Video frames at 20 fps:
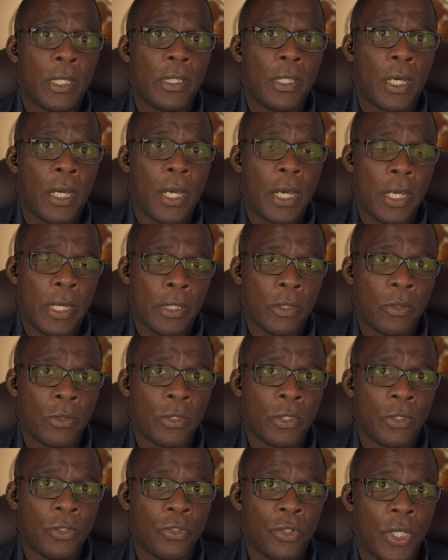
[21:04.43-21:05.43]
the higher
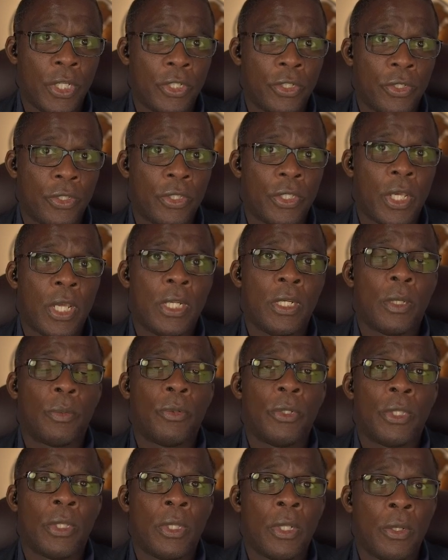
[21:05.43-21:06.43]
concentrations end up
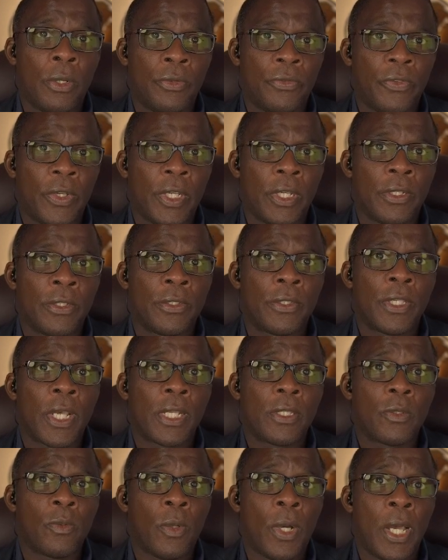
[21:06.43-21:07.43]
with lower figures.
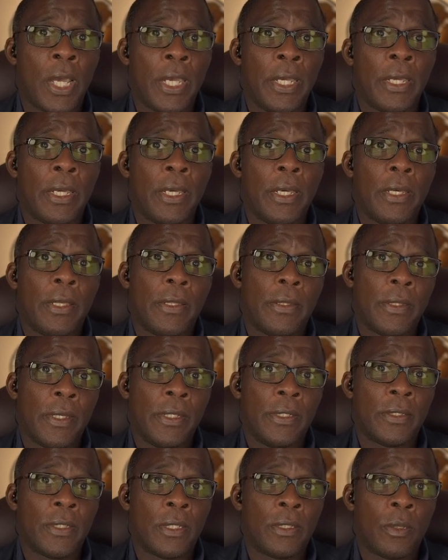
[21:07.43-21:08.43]
That's why
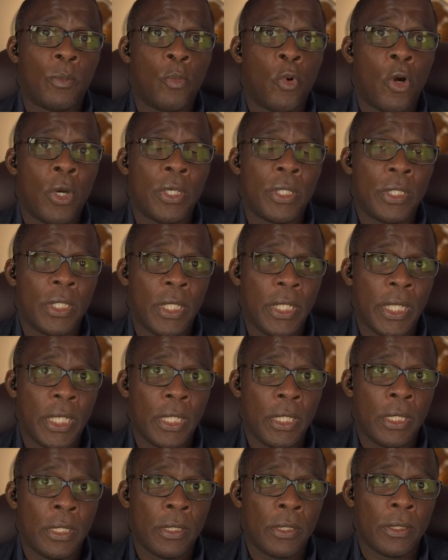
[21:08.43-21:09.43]
things that are more
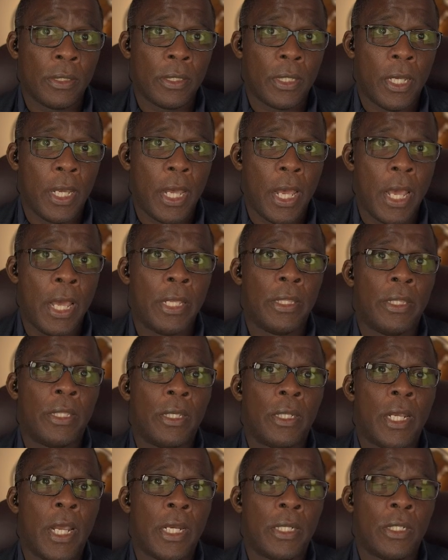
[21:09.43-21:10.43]
acidic and
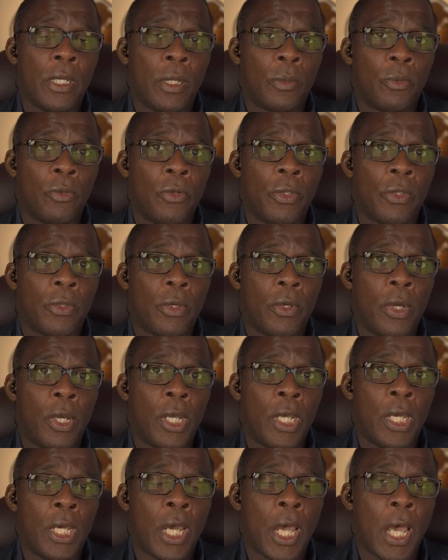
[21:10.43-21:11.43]
that end up with
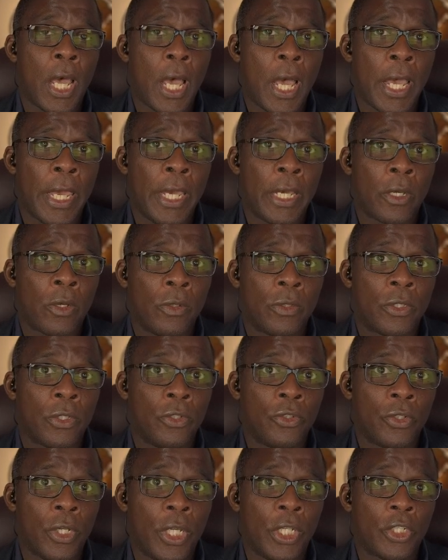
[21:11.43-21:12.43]
a higher
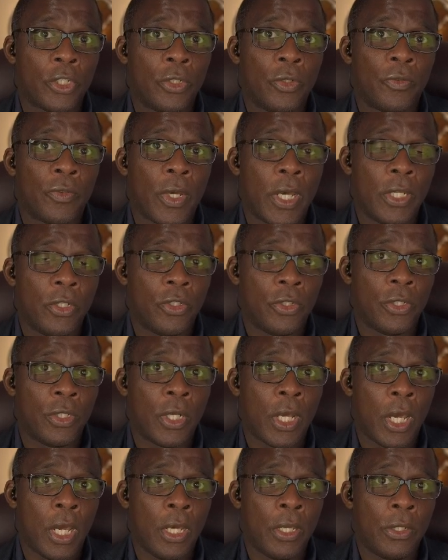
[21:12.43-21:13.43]
concentration of hydrogen
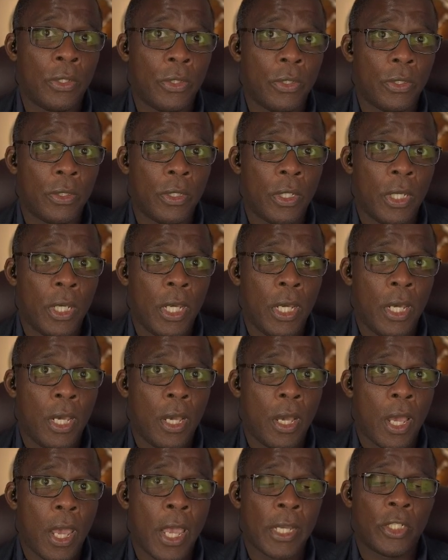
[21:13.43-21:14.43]
ions
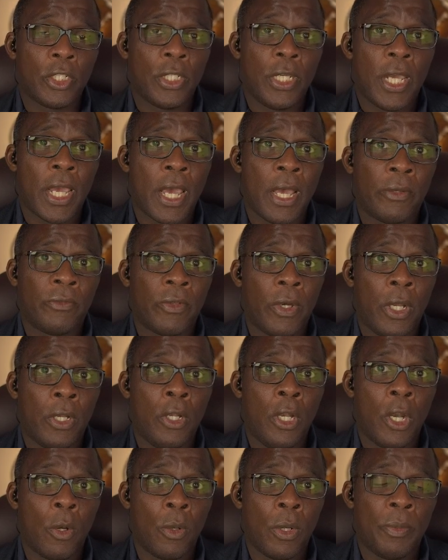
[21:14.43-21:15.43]
actually have a
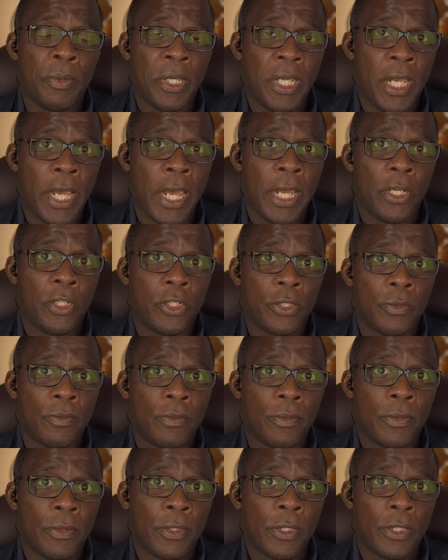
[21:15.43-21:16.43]
lower pH.
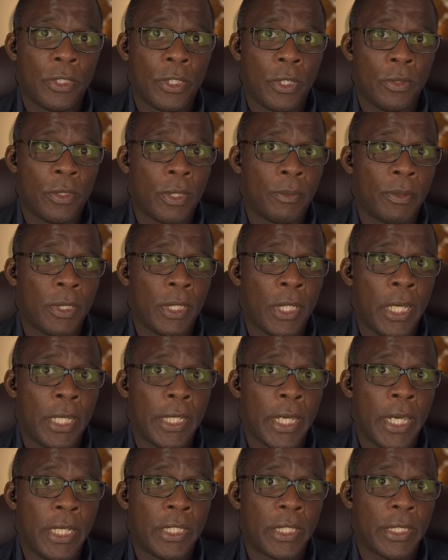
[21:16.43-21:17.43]
So something like
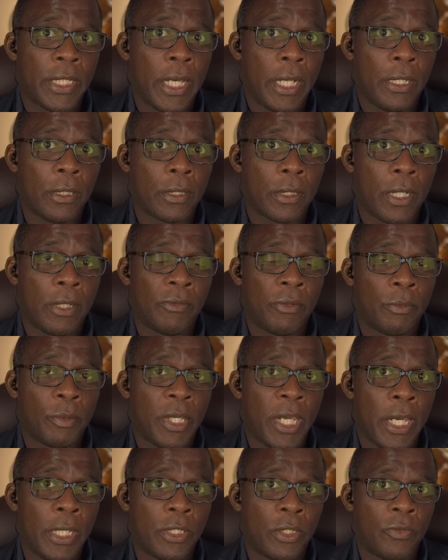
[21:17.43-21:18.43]
HCl could have a
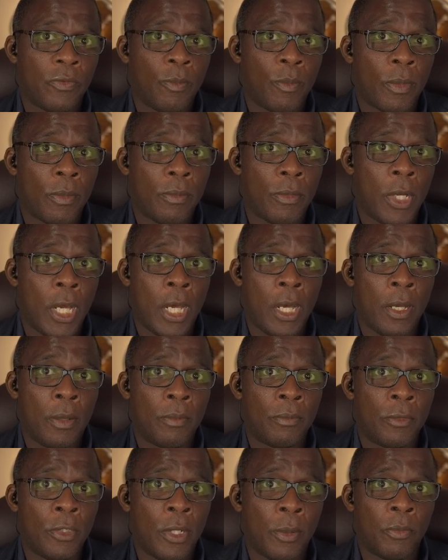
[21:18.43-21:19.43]
pH of
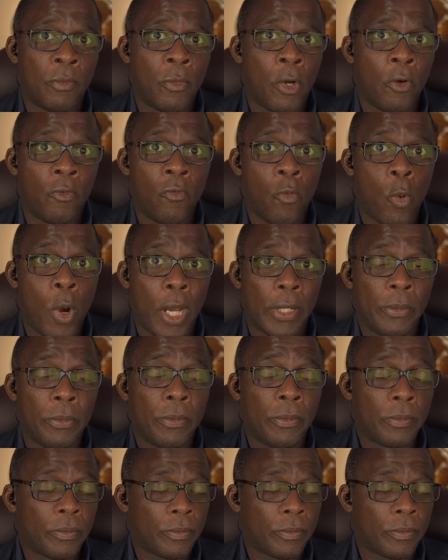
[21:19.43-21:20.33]
1,